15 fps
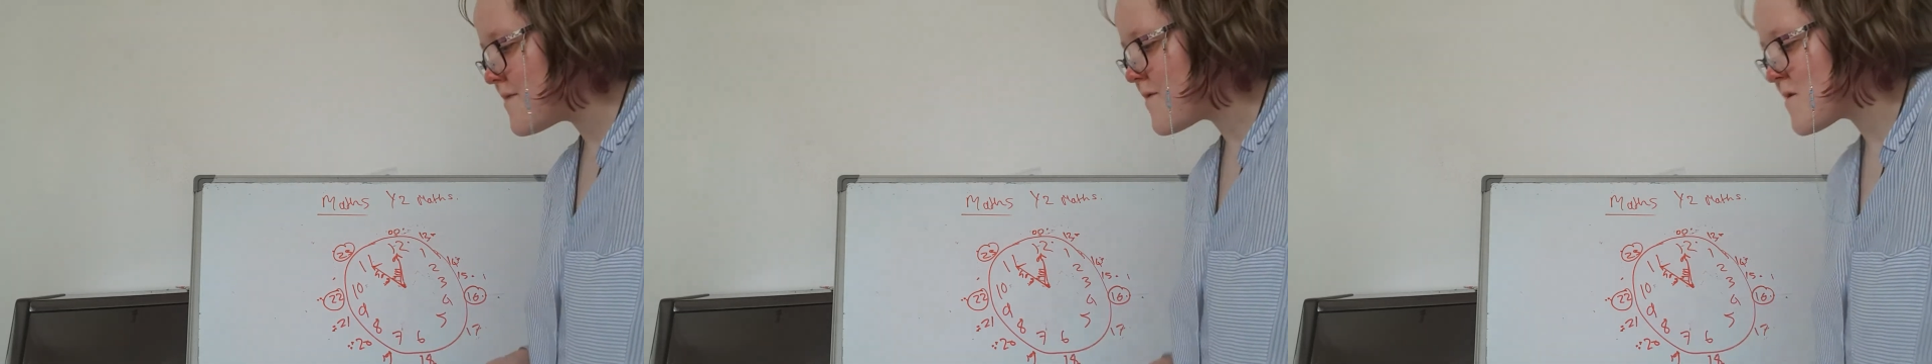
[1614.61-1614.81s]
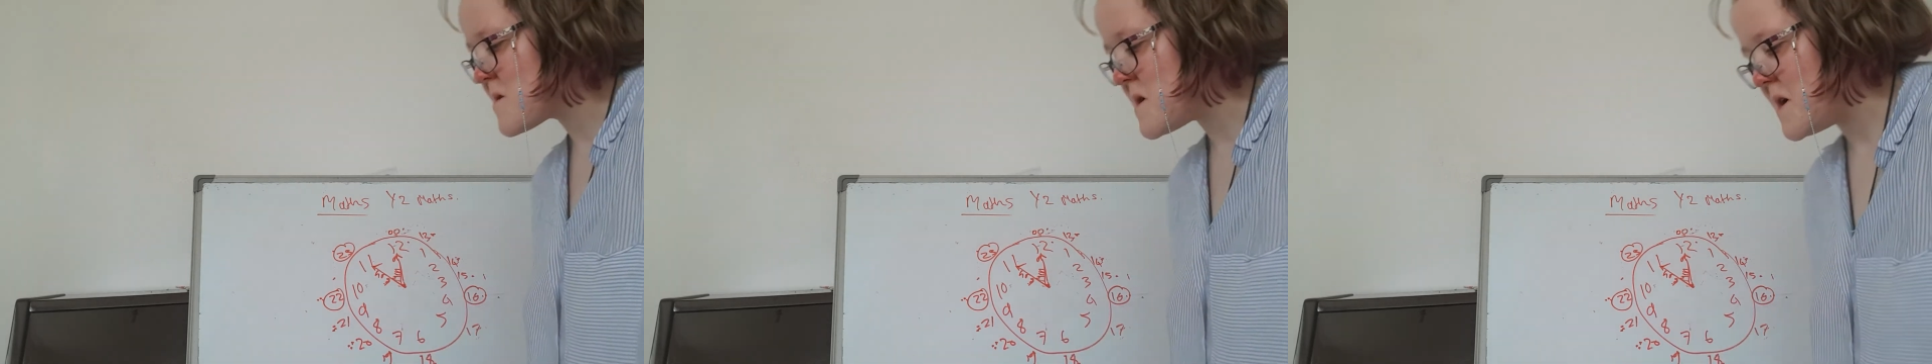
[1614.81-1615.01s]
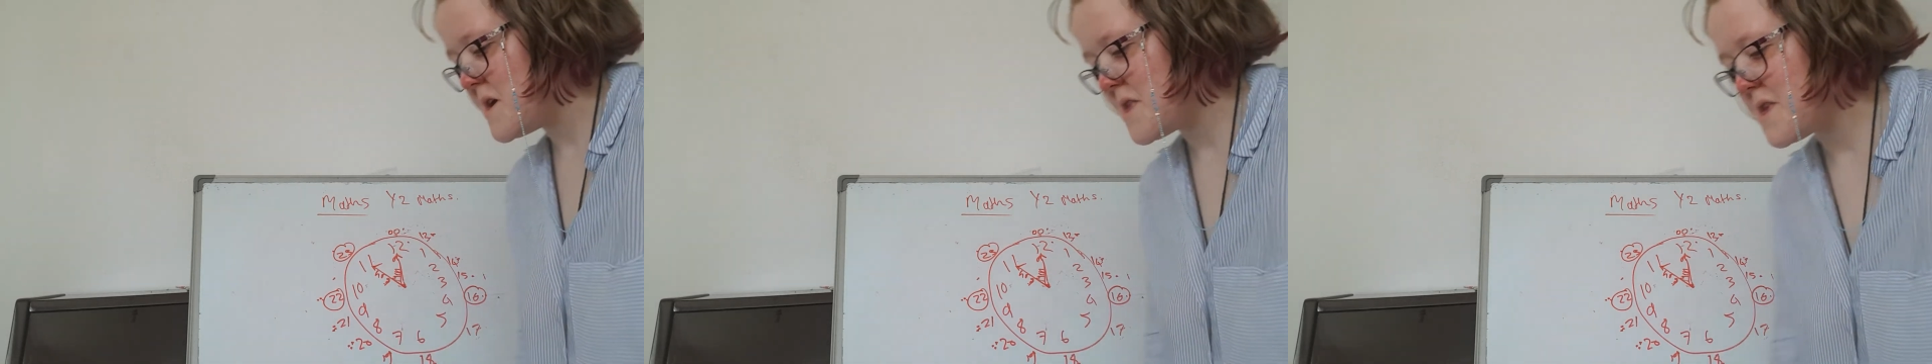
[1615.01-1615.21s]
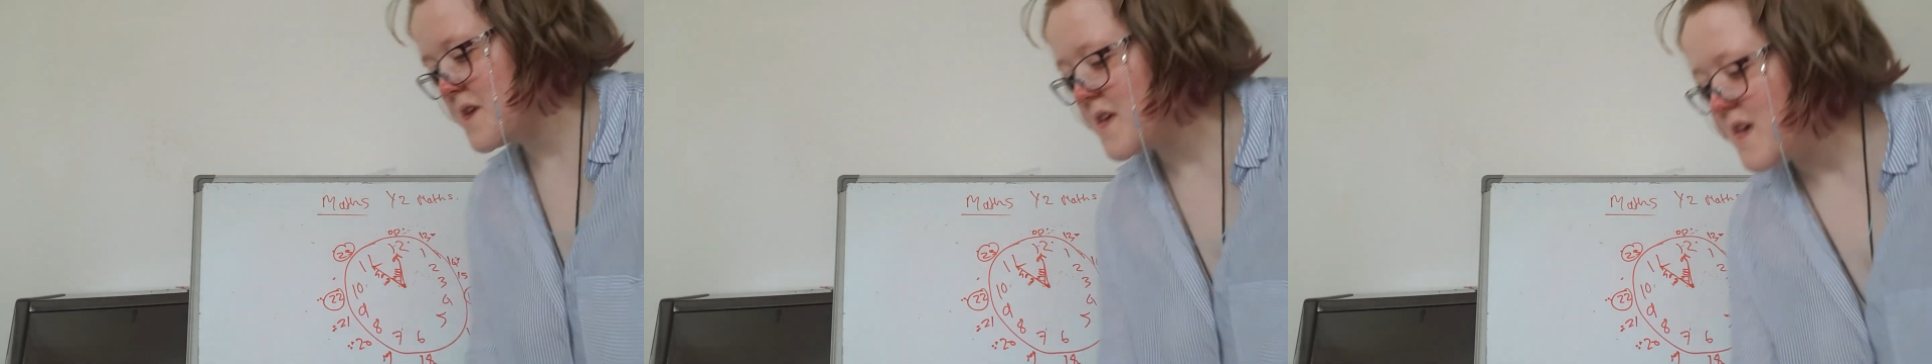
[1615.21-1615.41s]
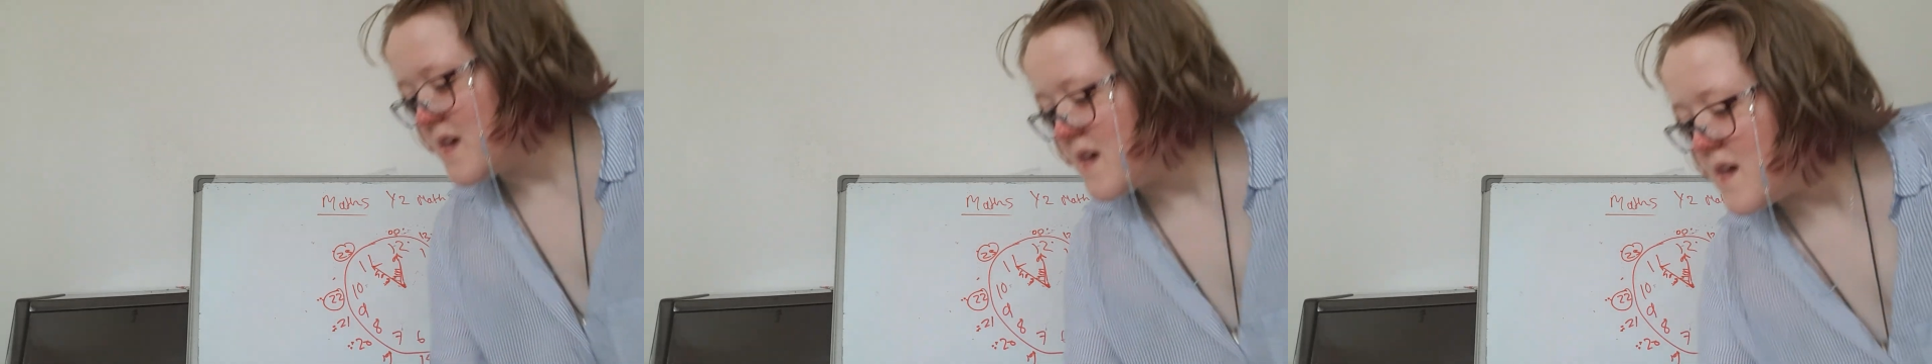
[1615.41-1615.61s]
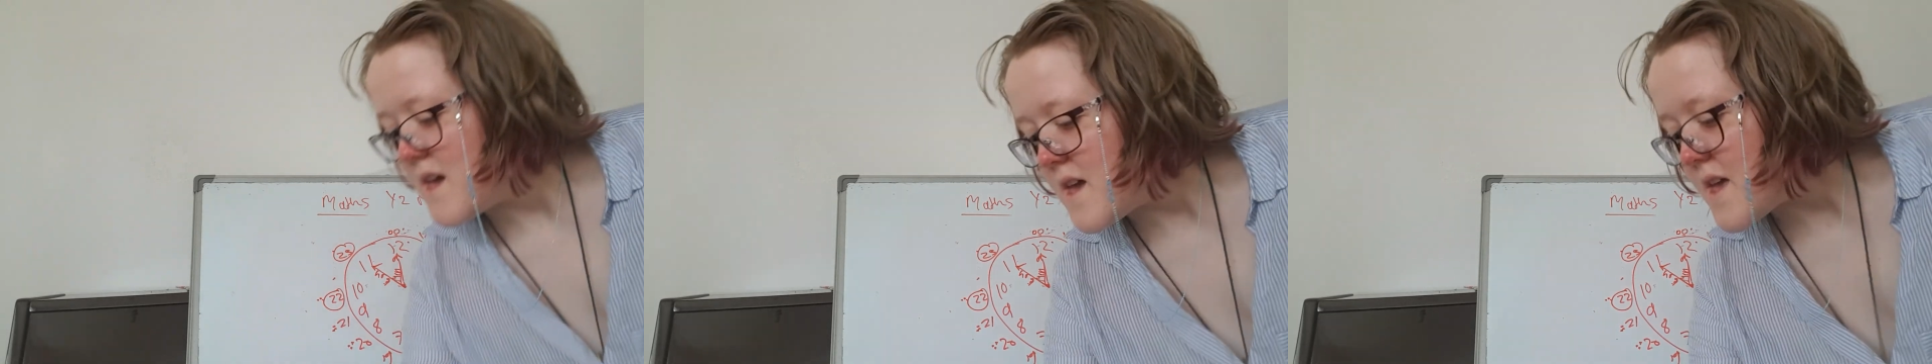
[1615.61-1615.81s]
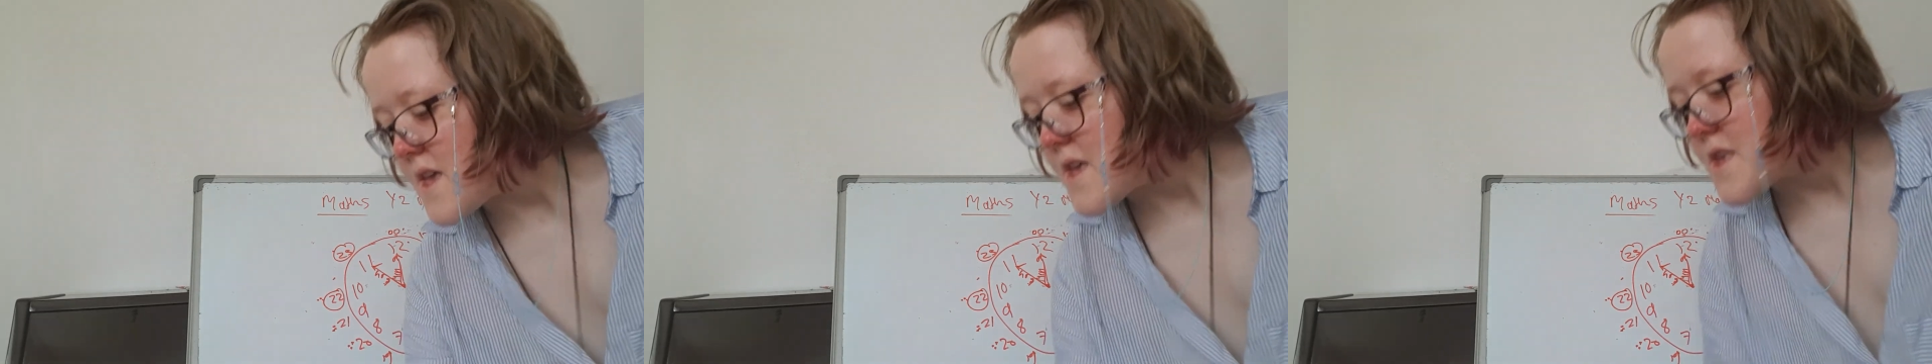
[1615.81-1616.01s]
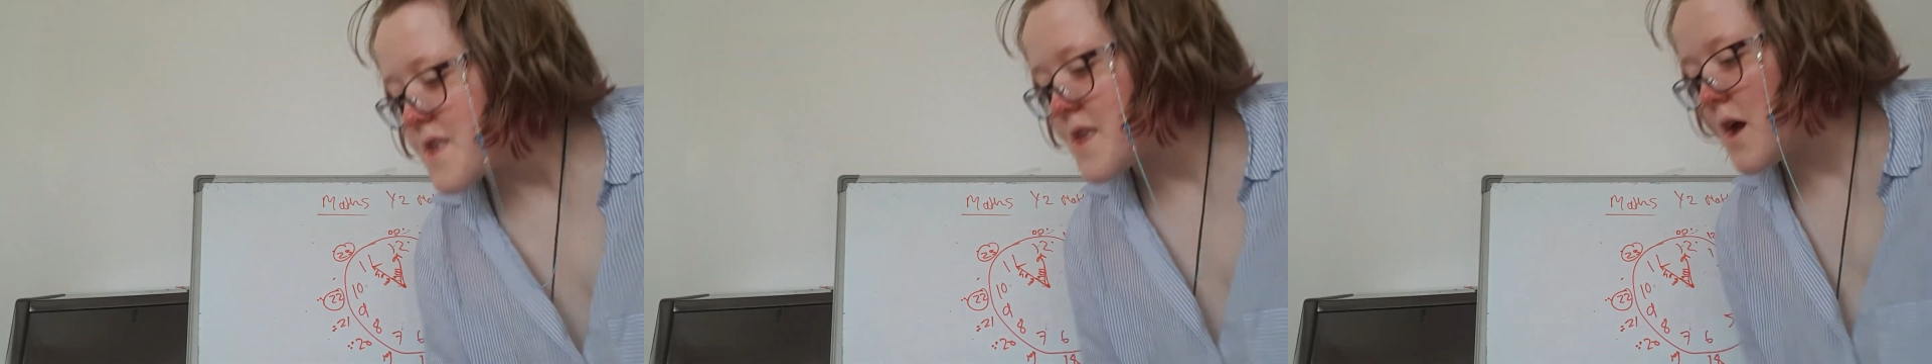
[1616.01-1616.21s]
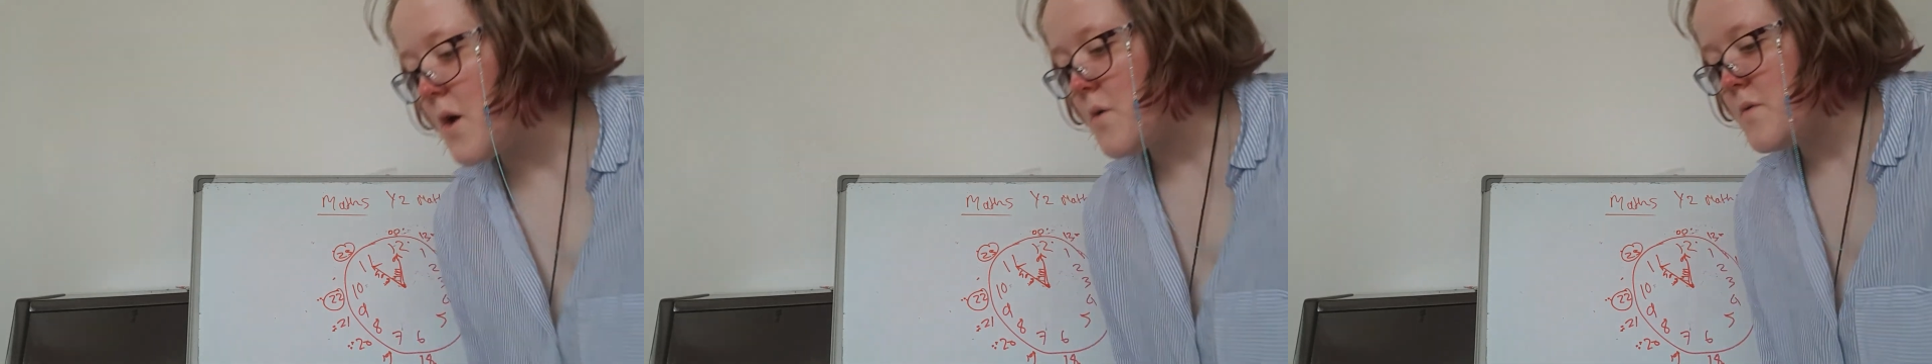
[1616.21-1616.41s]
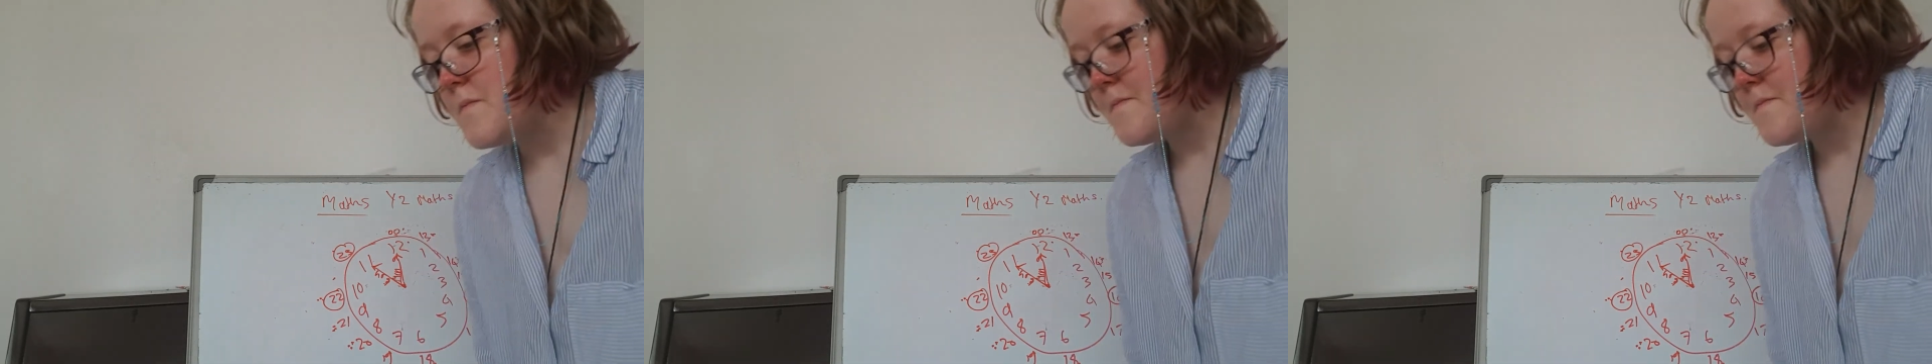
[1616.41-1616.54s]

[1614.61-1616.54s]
variety. So,